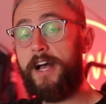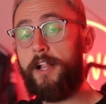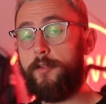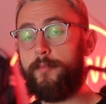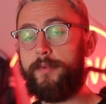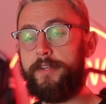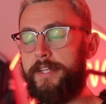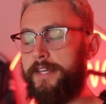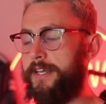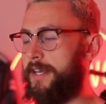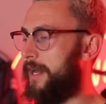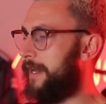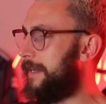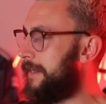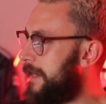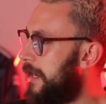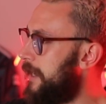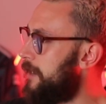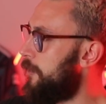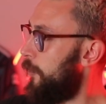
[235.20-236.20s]
element here
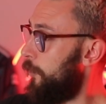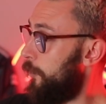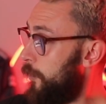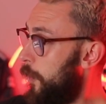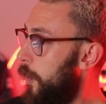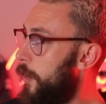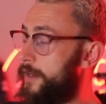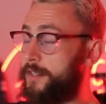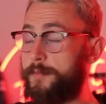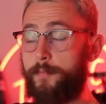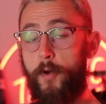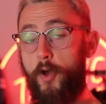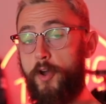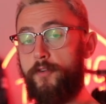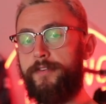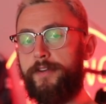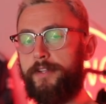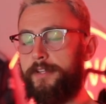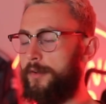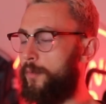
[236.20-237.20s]
again works
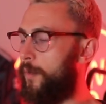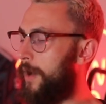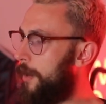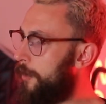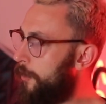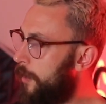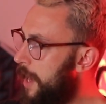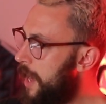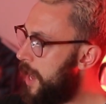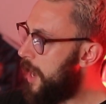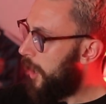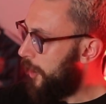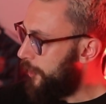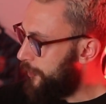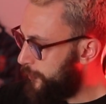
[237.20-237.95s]
perfectly well. I